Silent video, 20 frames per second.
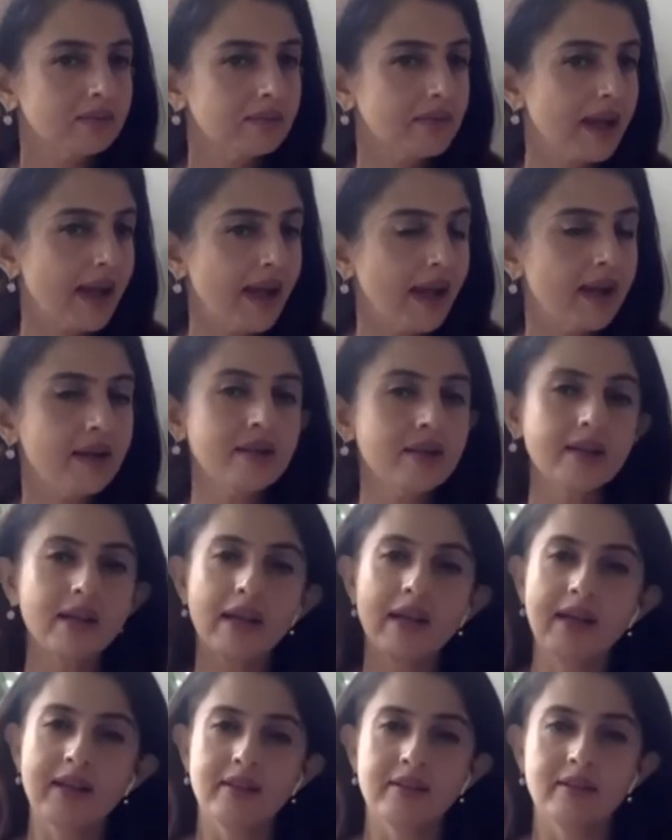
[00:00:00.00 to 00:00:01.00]
head
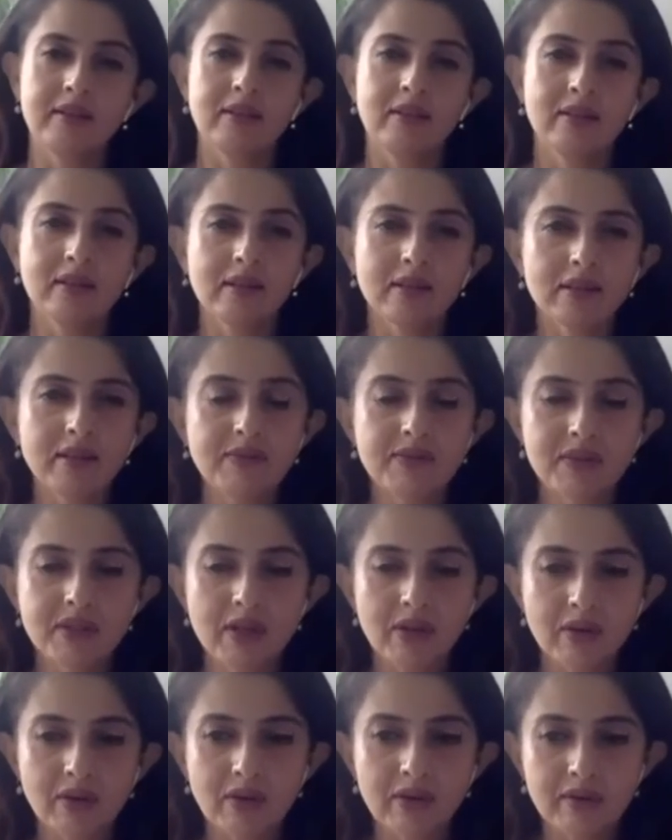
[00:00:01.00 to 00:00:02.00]
and the nerves are
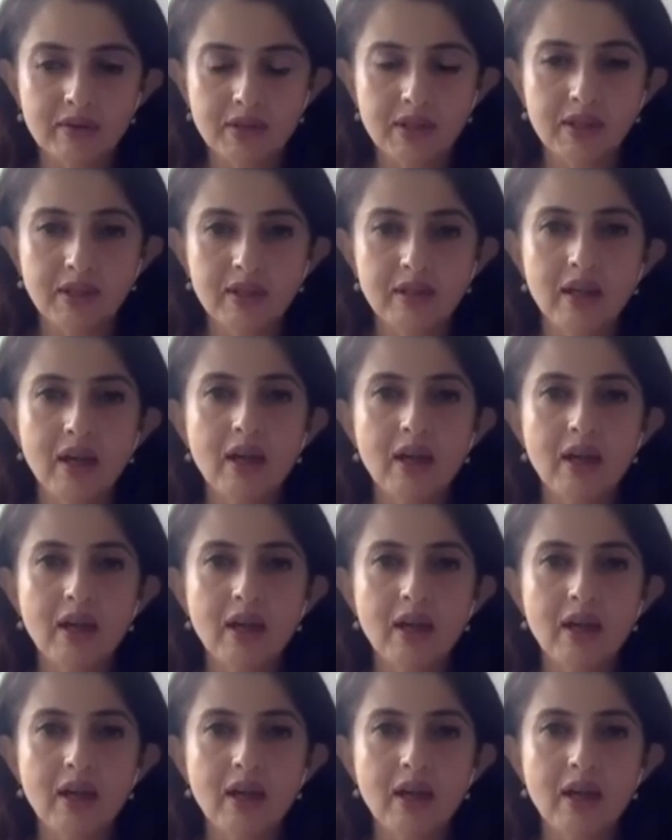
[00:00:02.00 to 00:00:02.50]
all triggered.